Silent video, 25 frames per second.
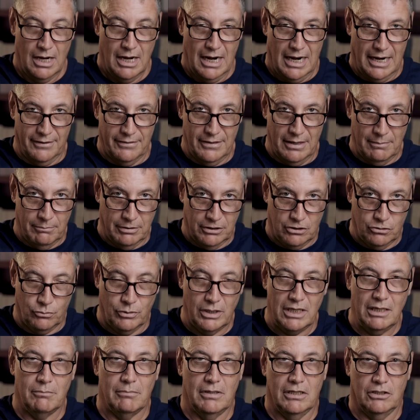And then
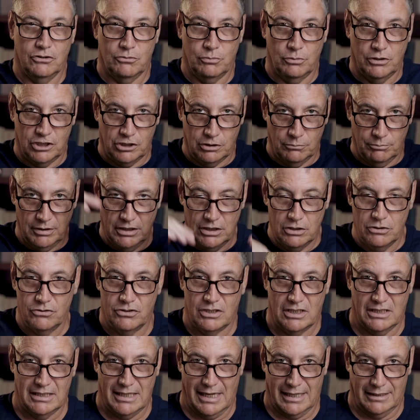between meals, we should be
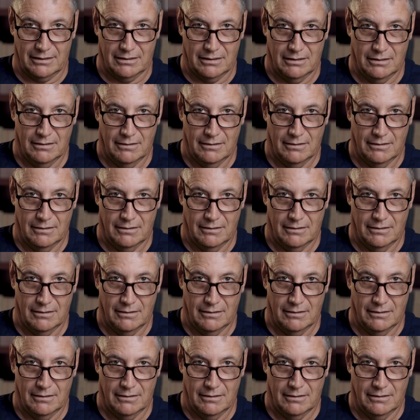using that.